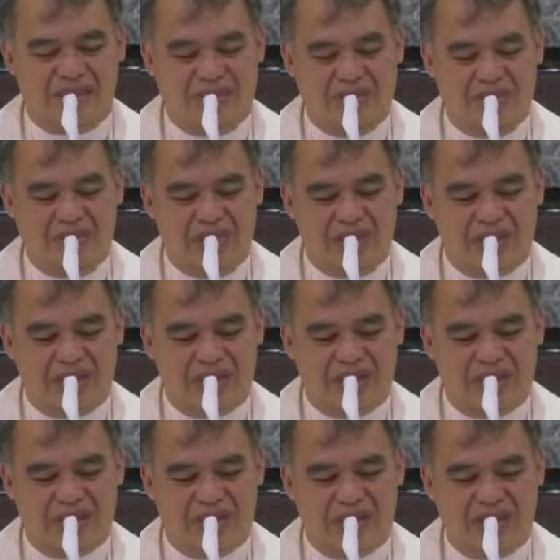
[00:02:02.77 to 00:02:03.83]
if he
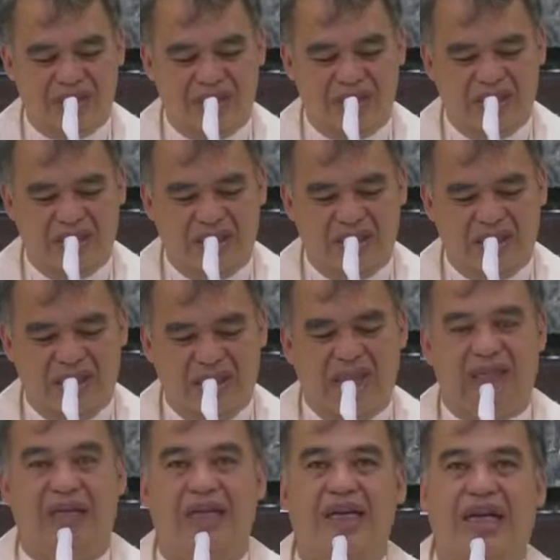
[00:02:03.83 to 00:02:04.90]
was
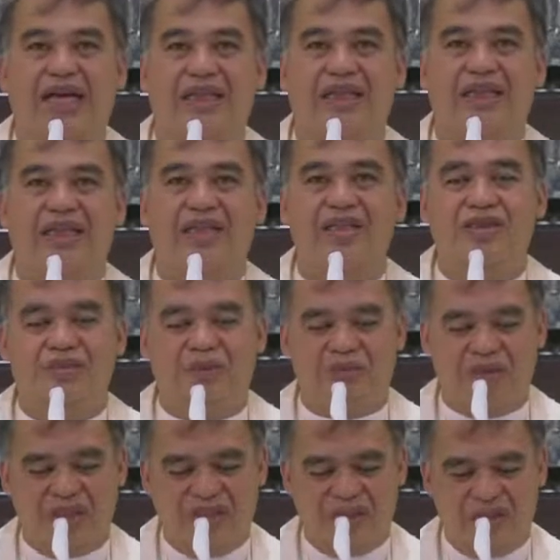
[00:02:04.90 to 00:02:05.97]
at the
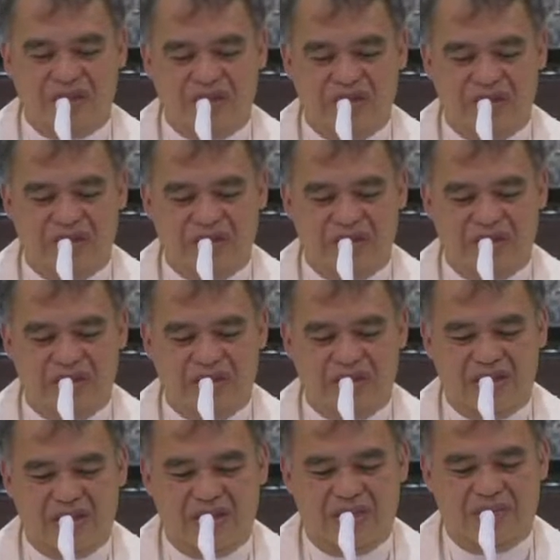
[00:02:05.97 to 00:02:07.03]
disposition
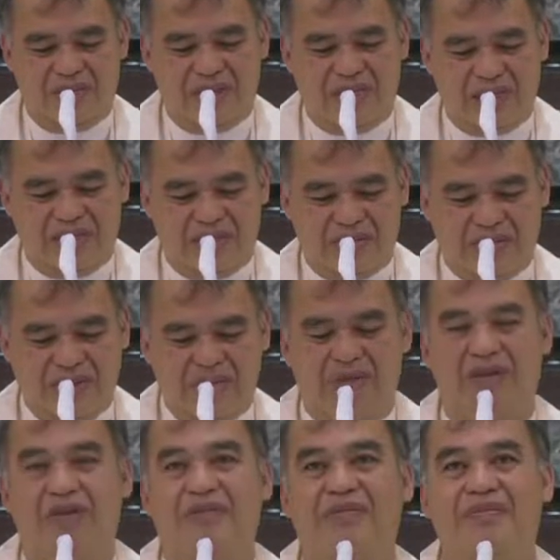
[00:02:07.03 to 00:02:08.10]
of God's
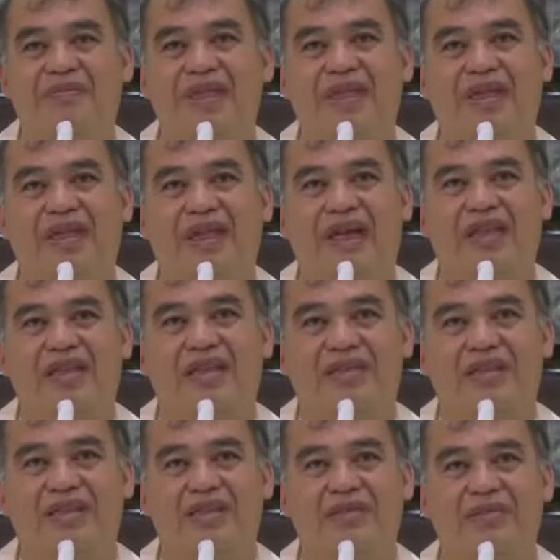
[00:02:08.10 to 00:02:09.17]
people, at the
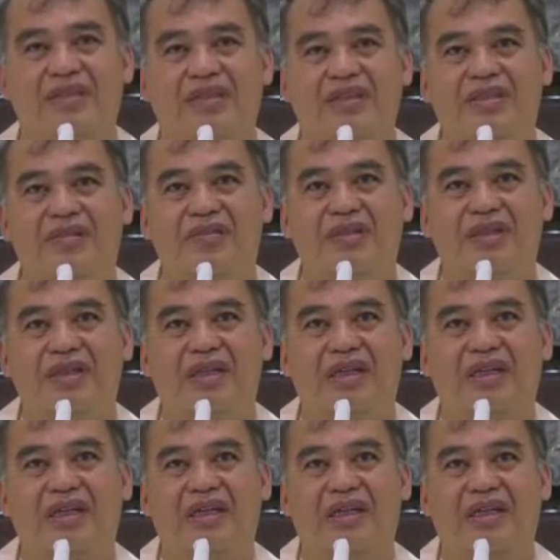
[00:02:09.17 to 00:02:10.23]
service of
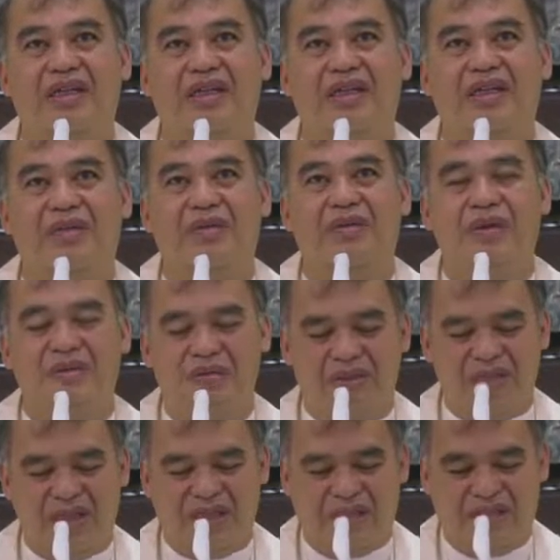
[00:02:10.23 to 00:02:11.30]
their
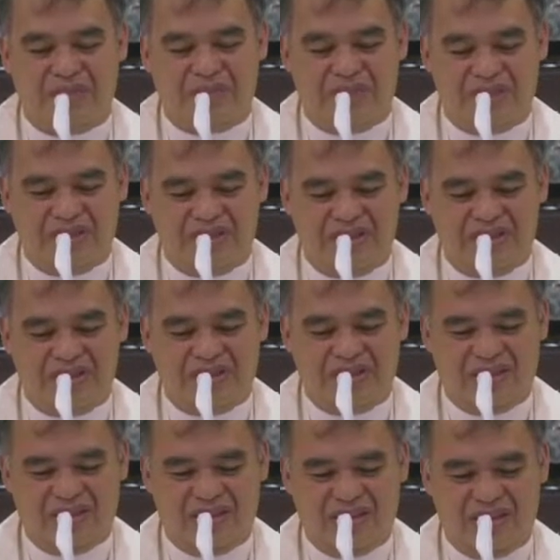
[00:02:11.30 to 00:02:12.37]
whims and caprices,
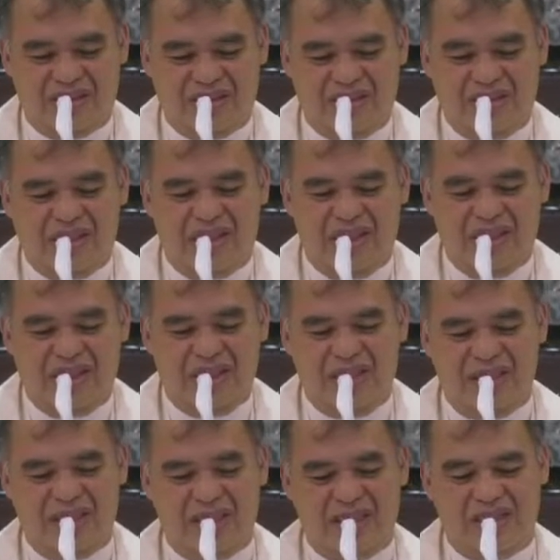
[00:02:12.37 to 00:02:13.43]
their
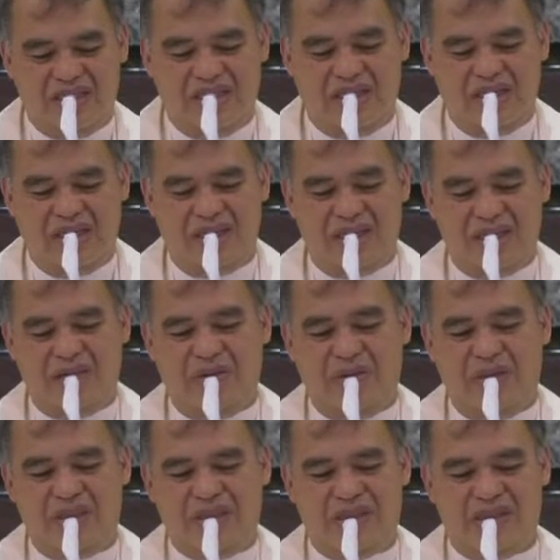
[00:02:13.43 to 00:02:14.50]
needs and
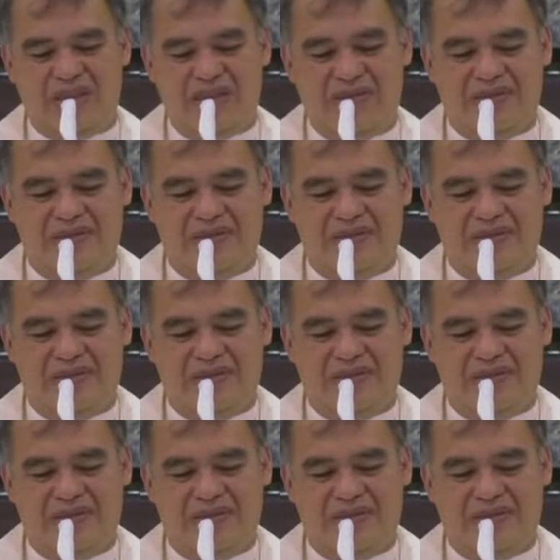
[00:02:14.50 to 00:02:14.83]
requests.